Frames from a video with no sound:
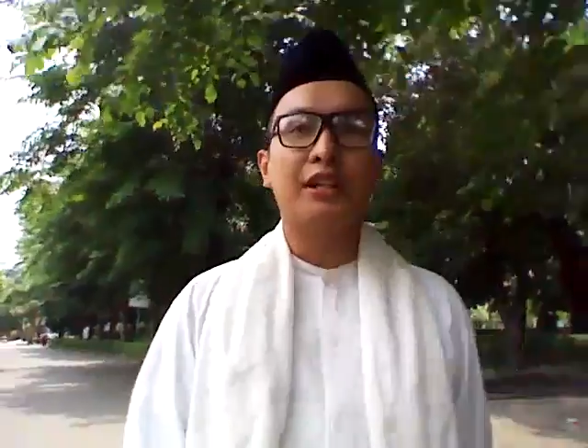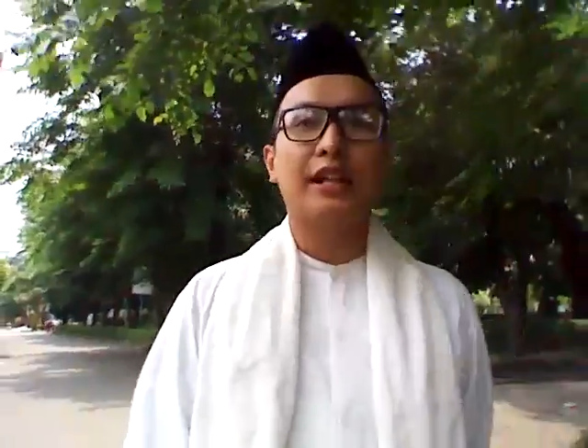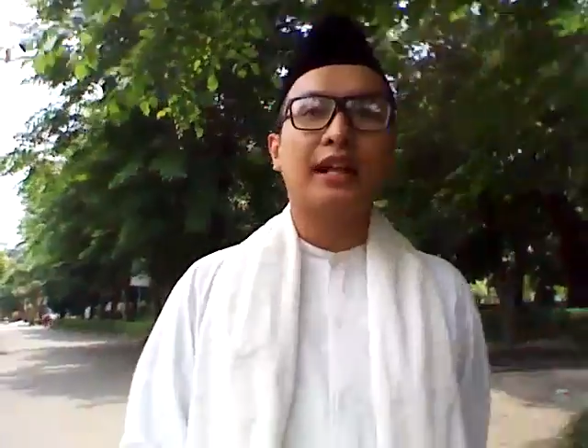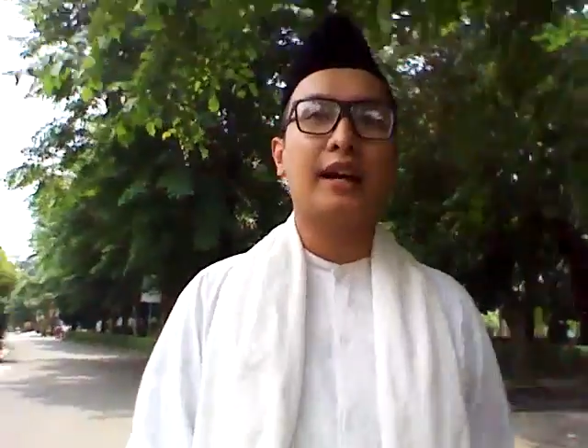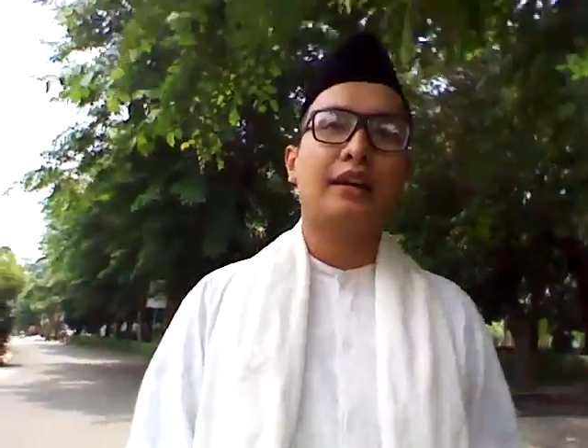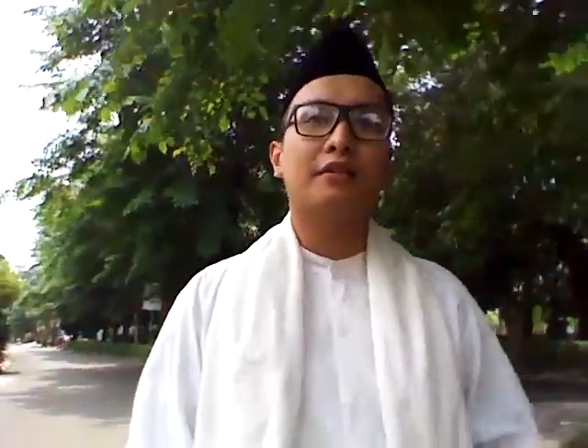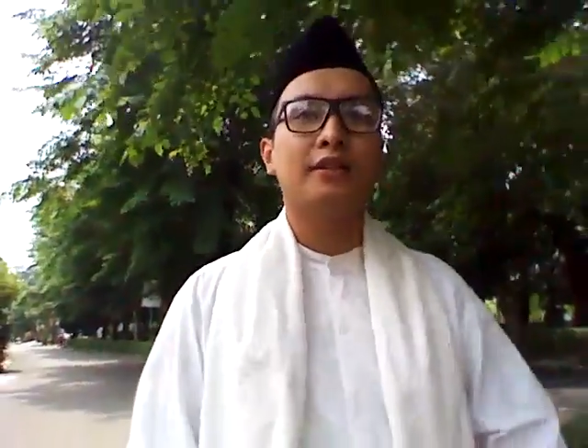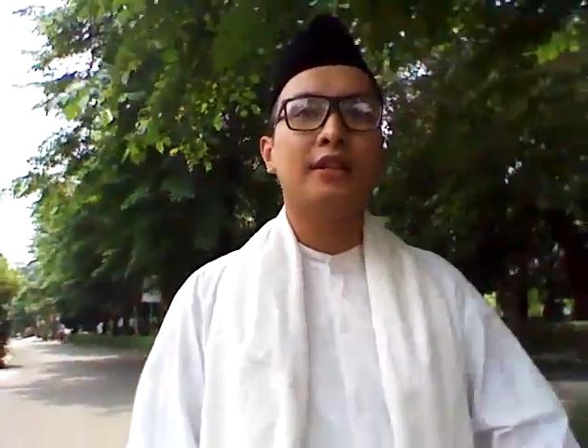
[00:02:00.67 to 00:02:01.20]

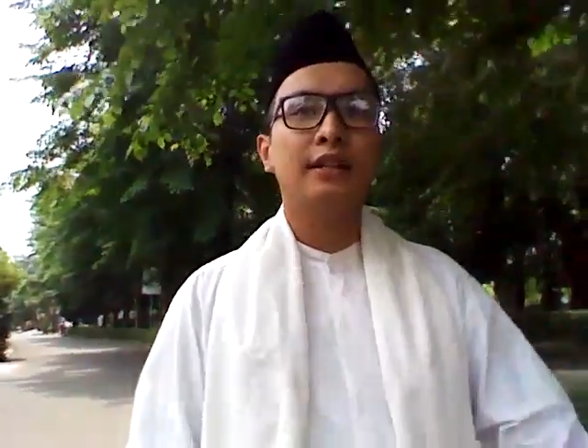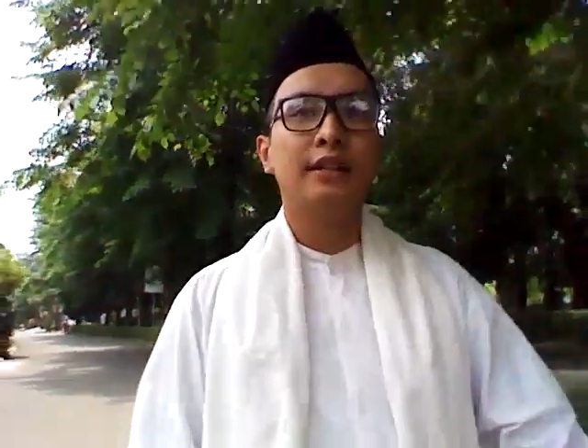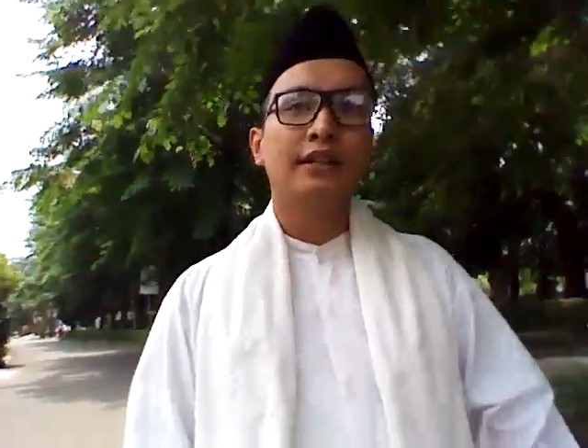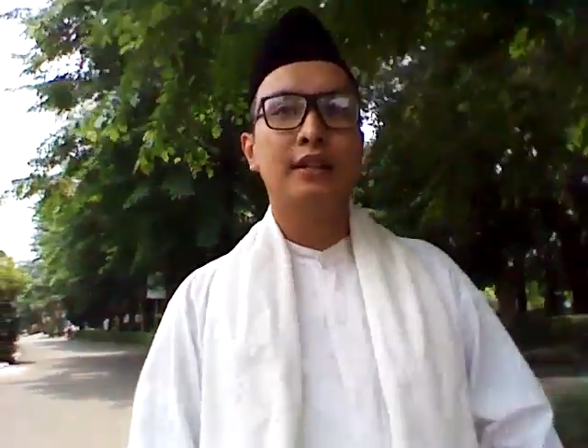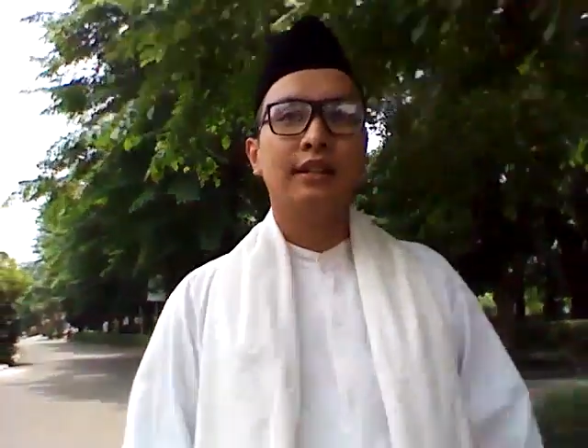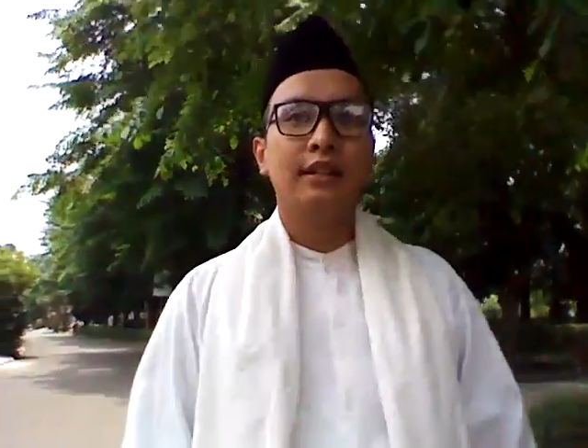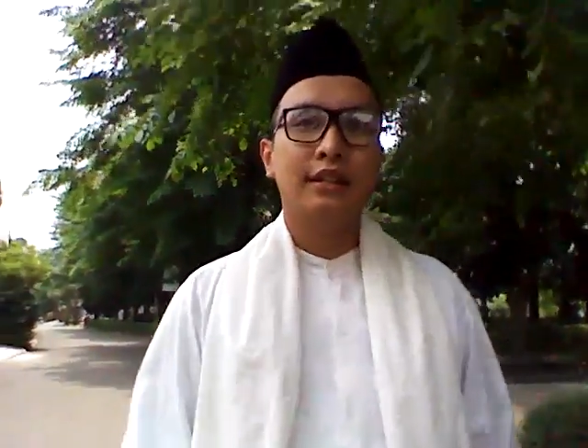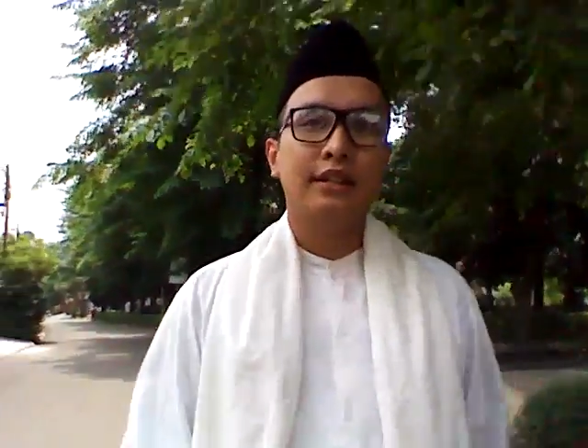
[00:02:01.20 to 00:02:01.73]
allowed
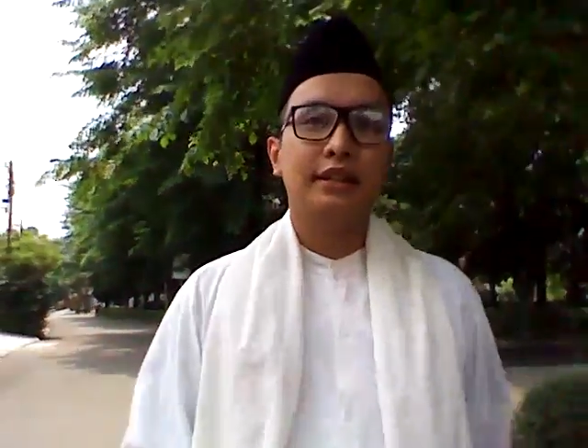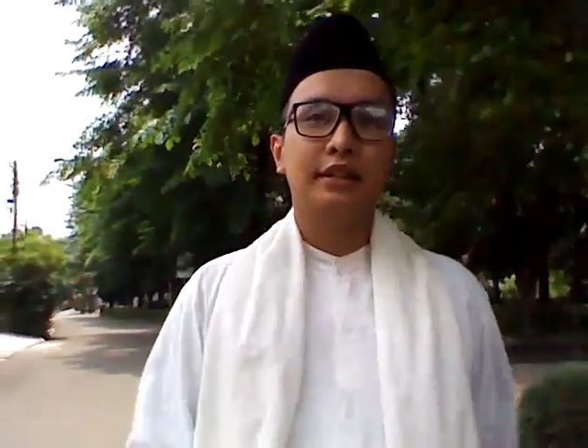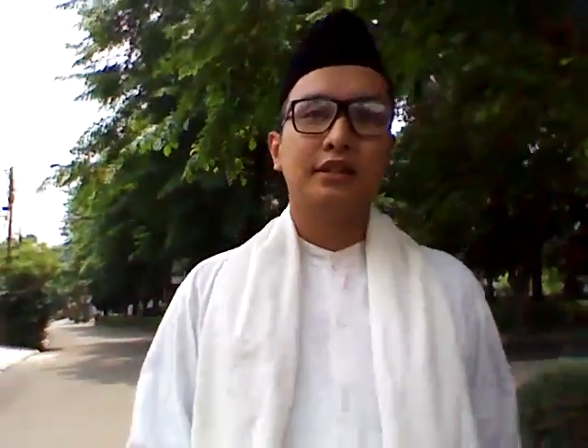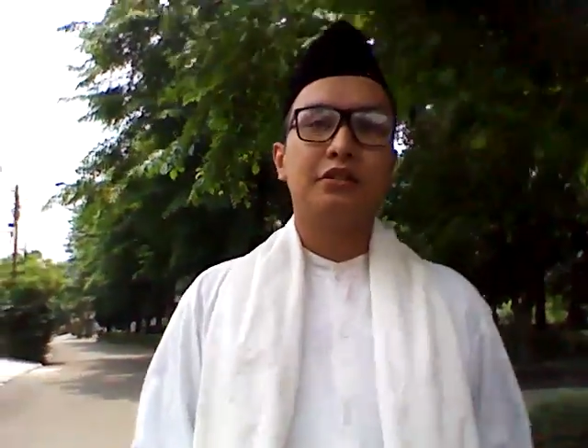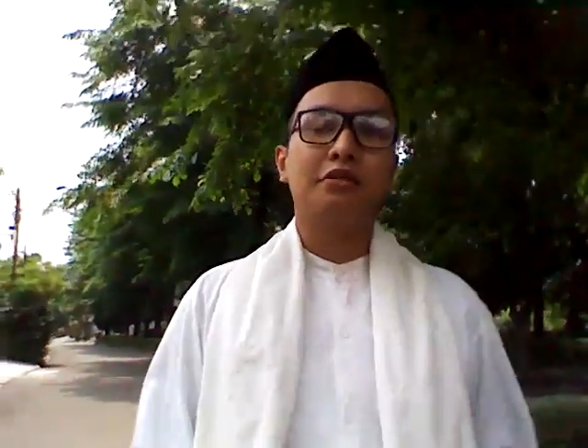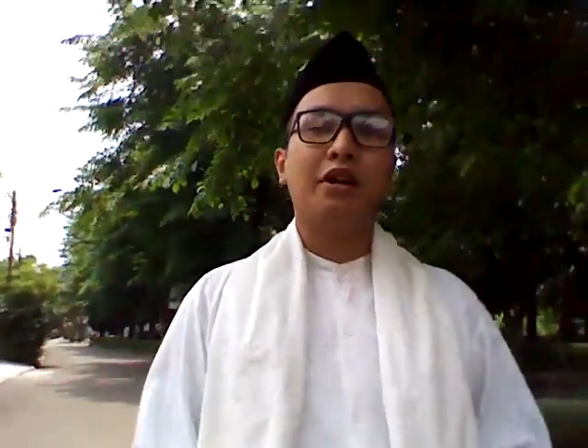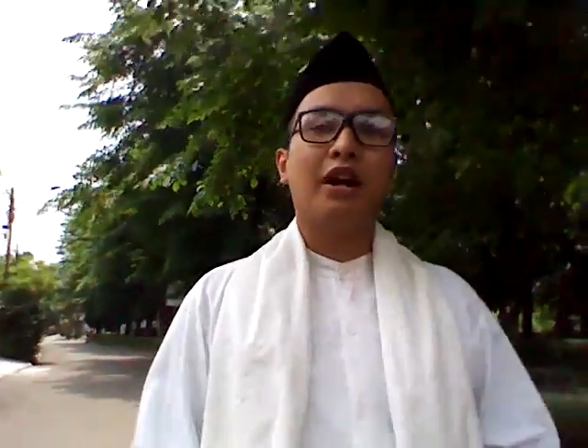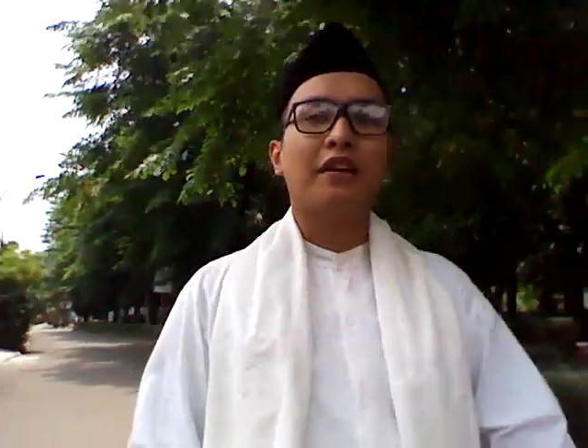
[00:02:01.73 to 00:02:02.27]

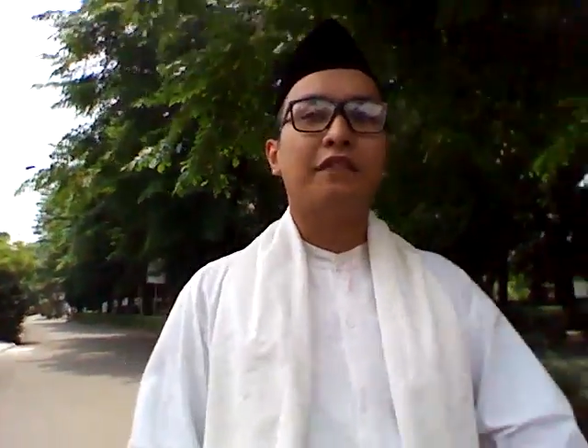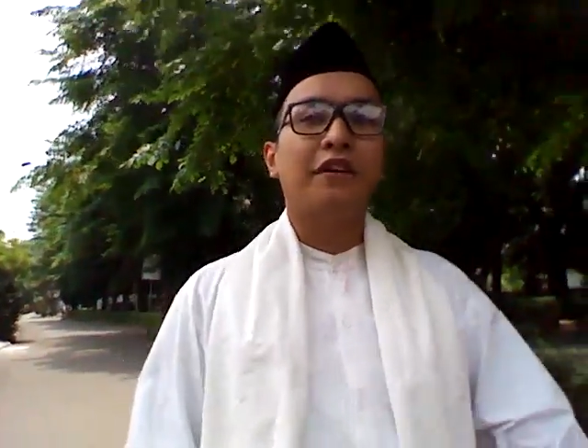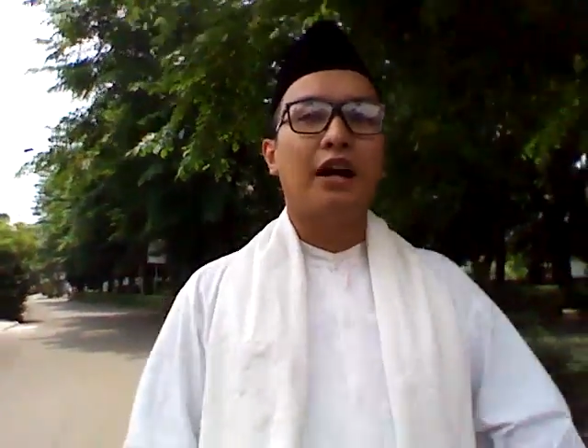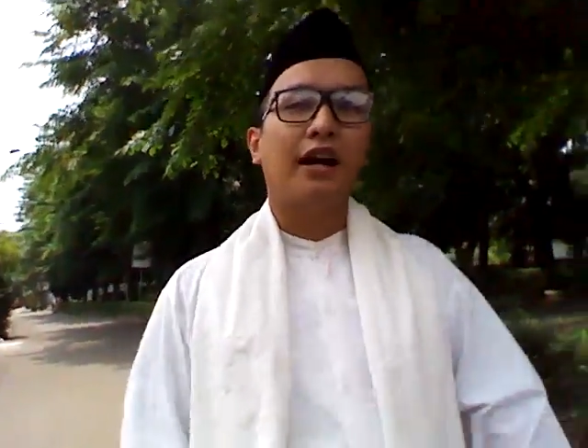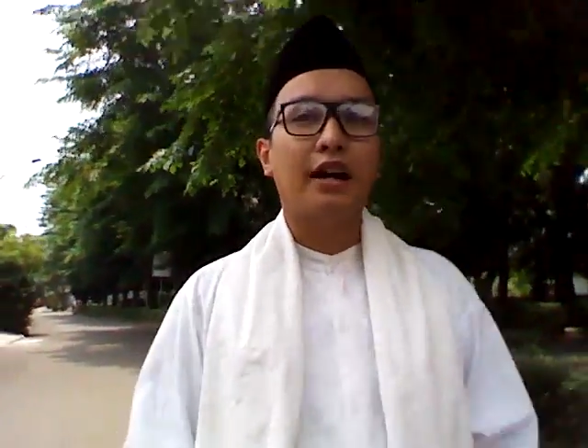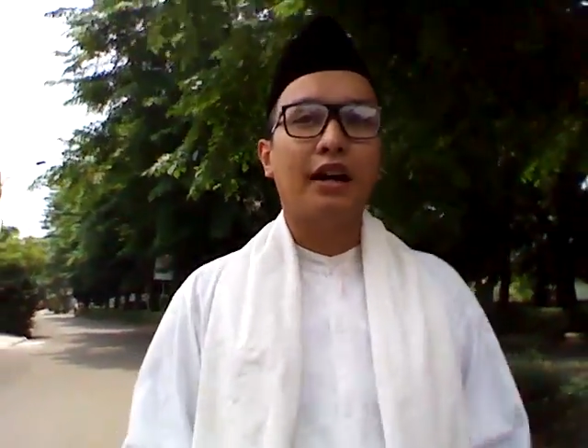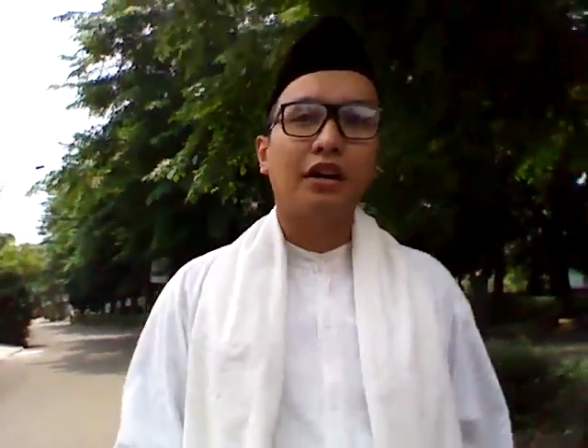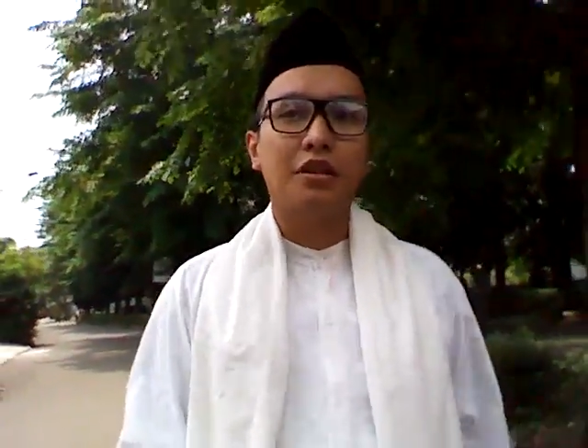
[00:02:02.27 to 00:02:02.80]
to have a
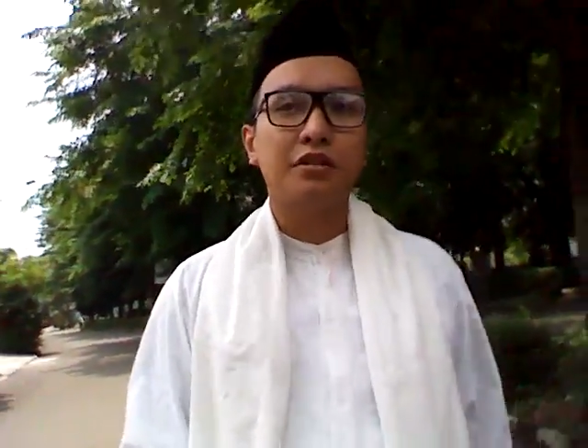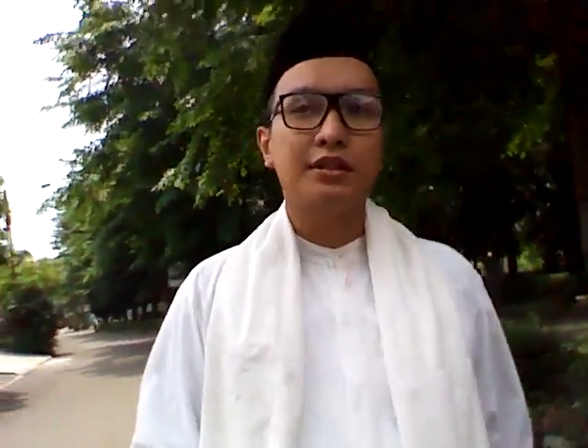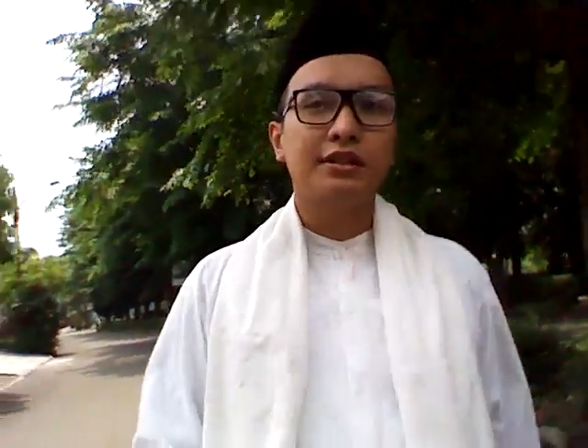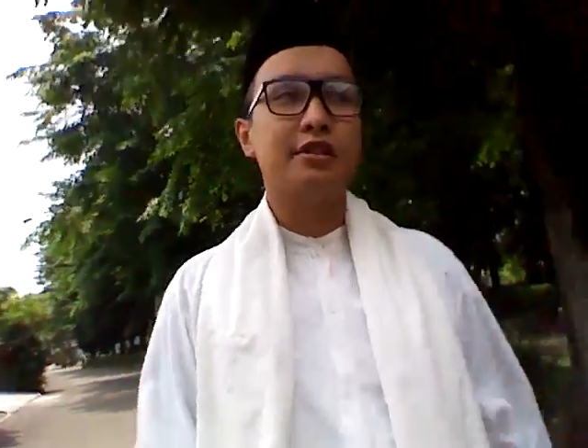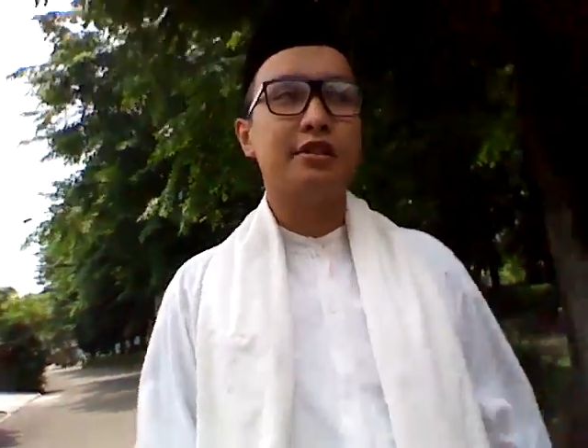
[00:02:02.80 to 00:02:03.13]
house,